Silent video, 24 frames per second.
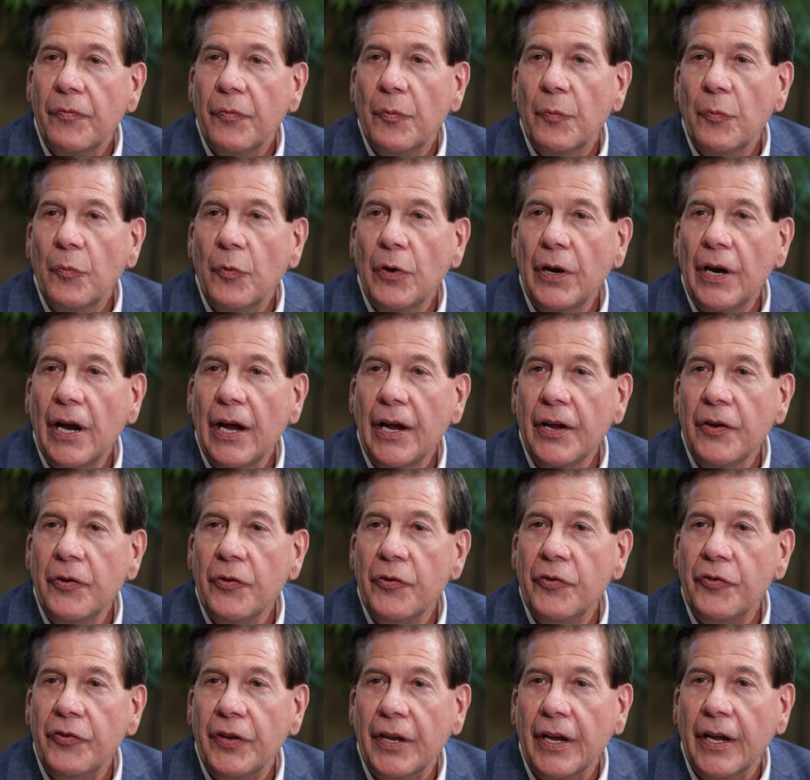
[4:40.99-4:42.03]
from what I
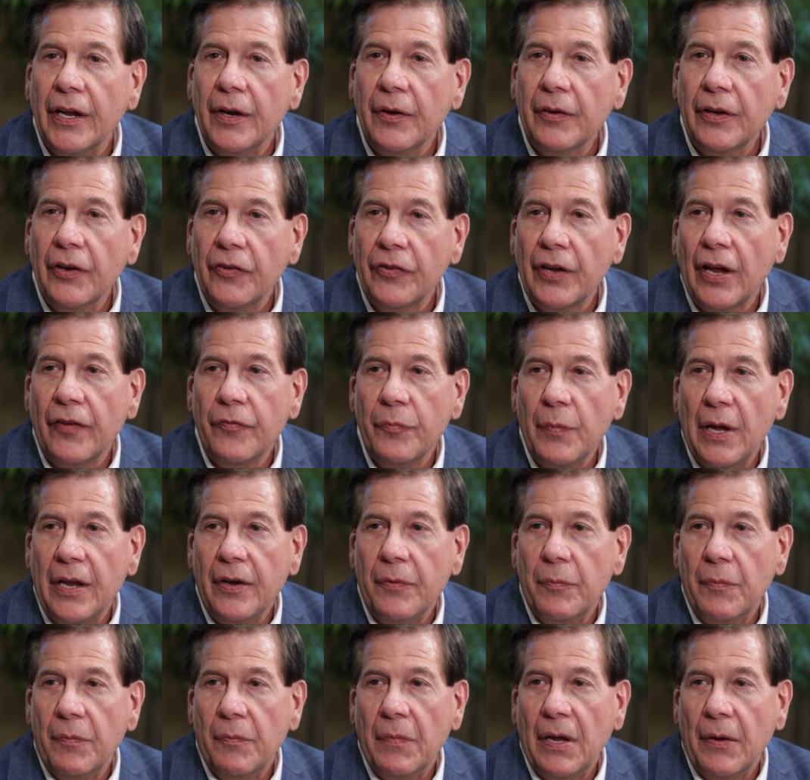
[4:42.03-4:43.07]
understand, because I've
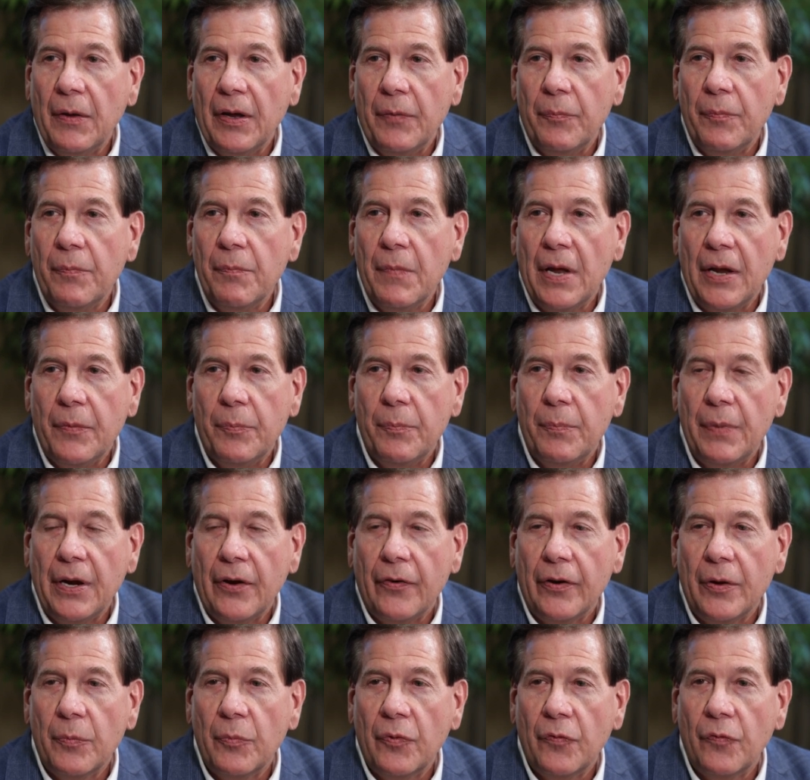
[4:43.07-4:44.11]
met
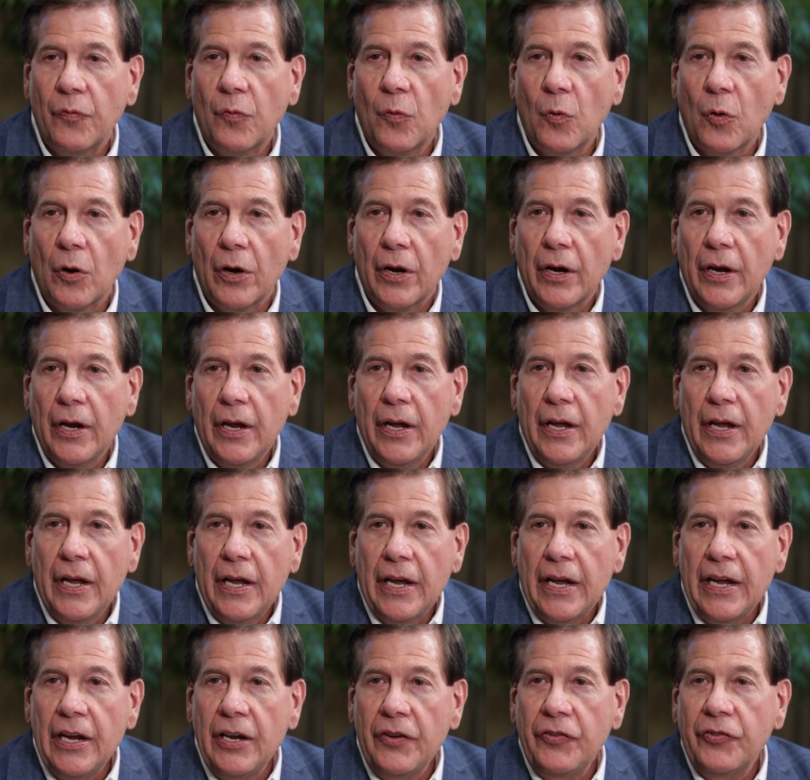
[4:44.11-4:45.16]
Barry before,
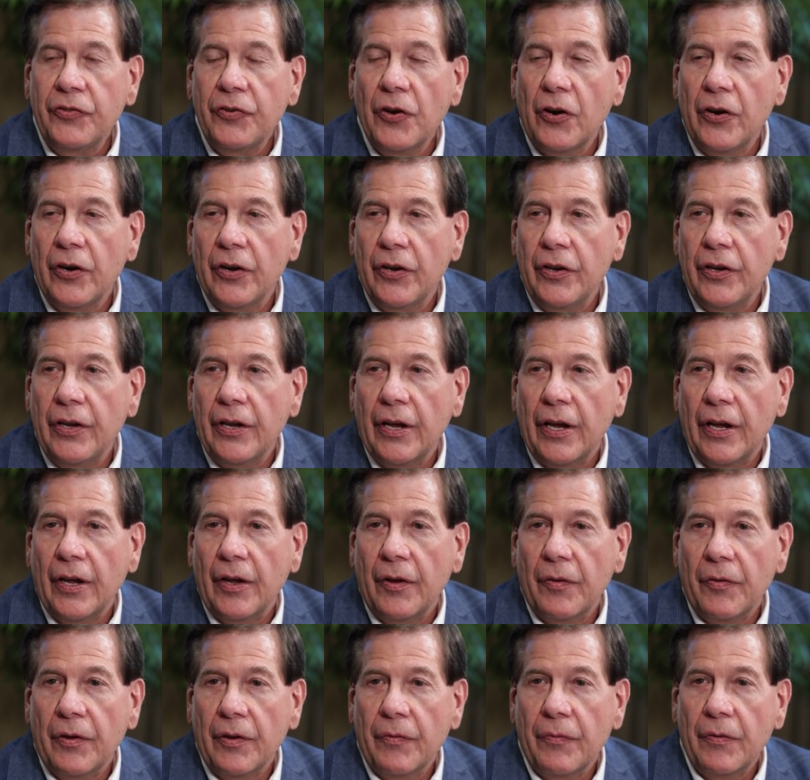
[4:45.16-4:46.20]
he started
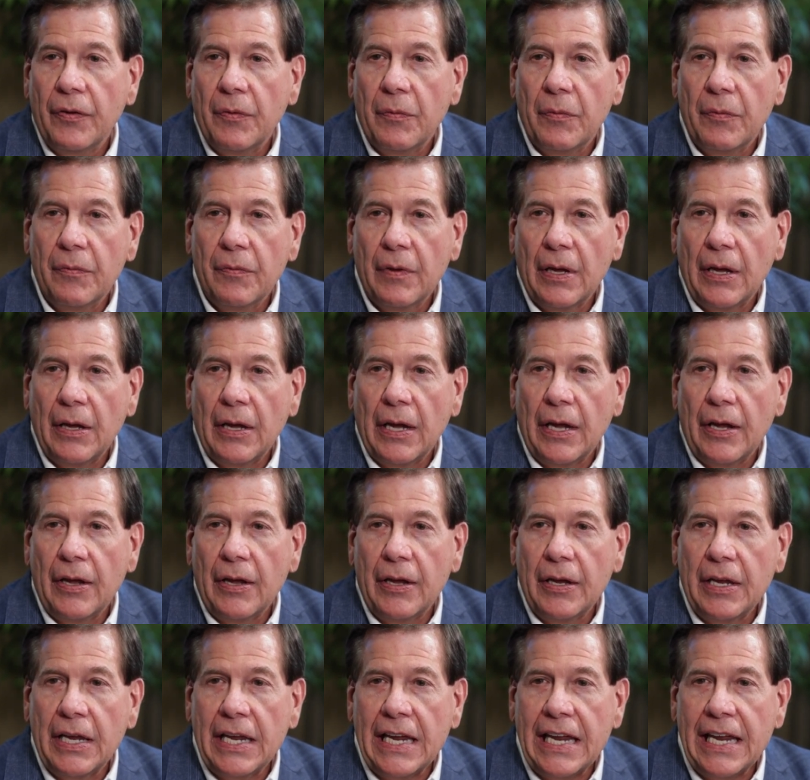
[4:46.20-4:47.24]

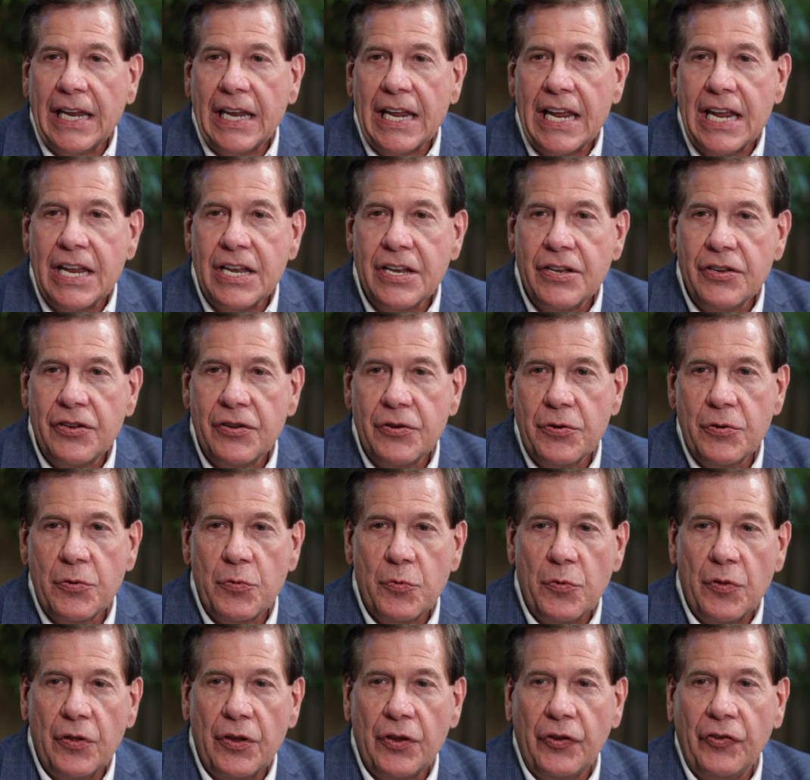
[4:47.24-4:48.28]

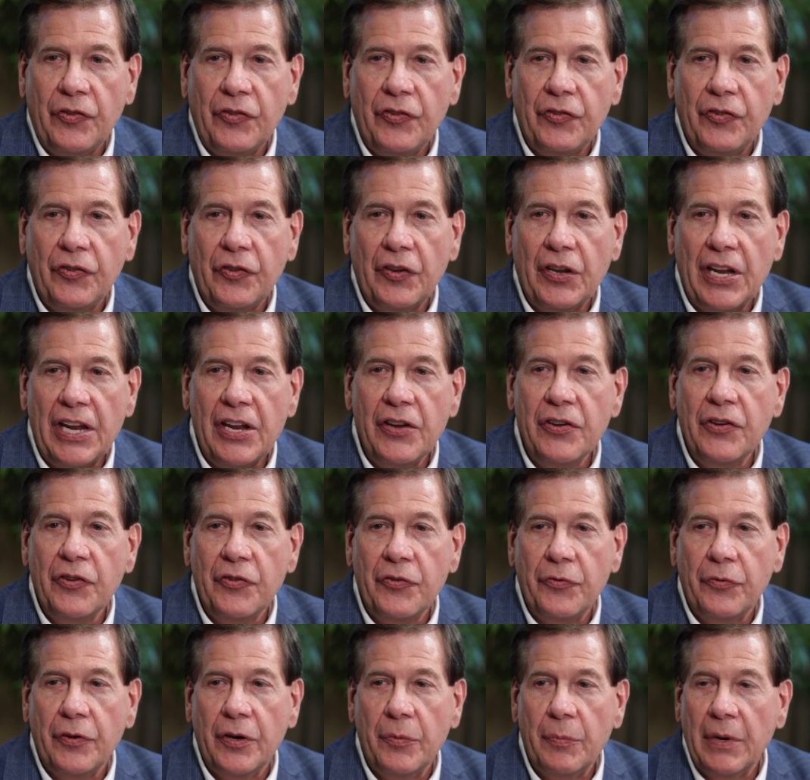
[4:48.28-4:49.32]
into this
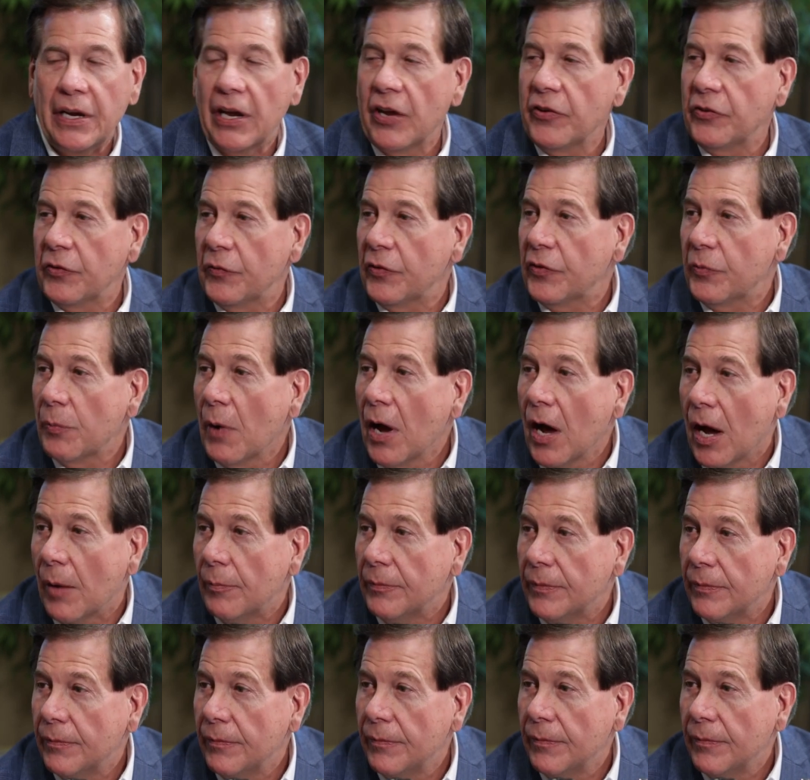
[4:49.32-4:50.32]
industry because of his mom.